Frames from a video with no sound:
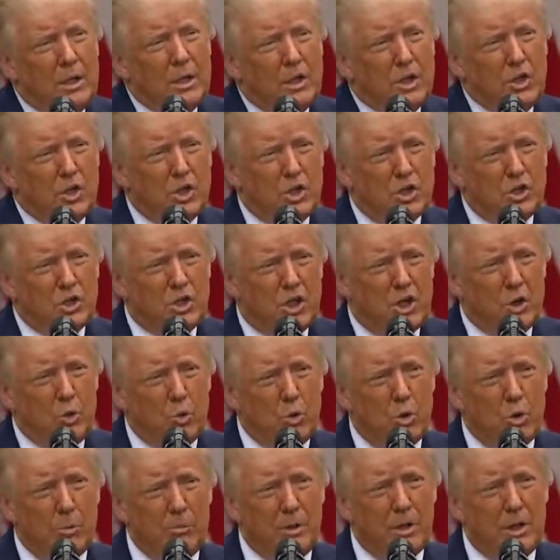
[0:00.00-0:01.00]
She is a
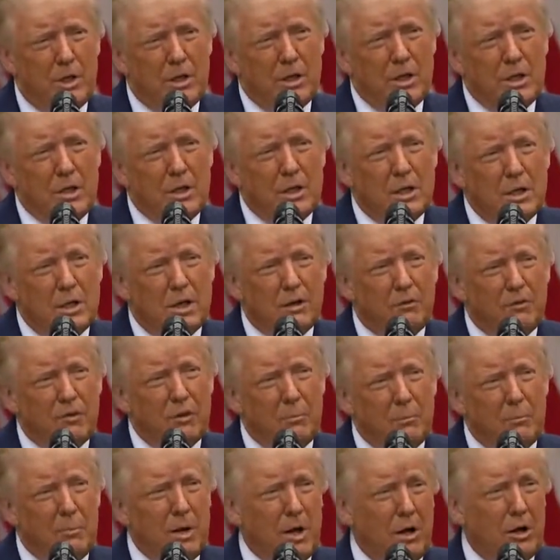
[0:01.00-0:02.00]
woman of
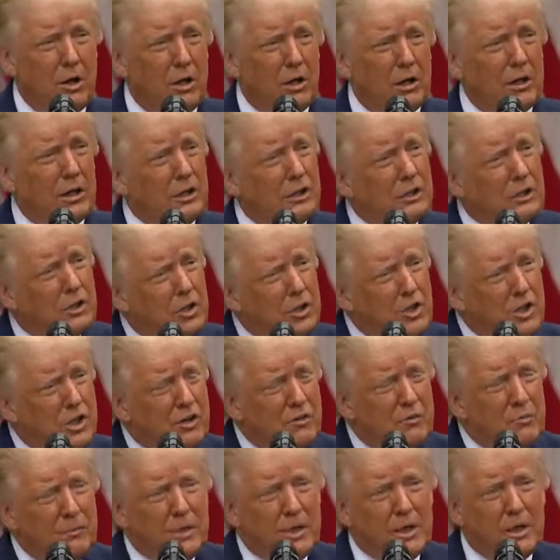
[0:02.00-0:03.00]
unparalleled
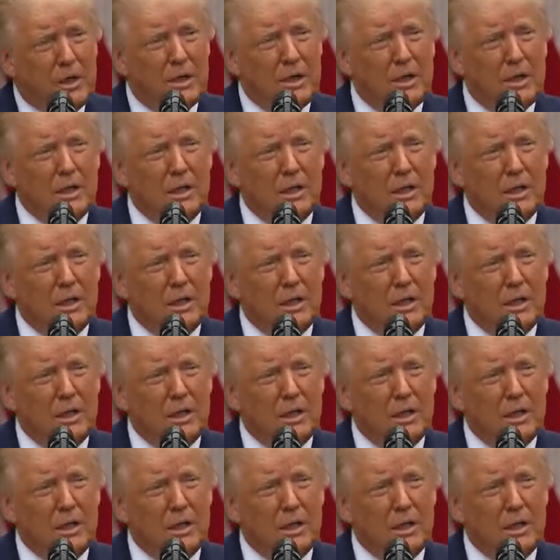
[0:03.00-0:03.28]
achievement,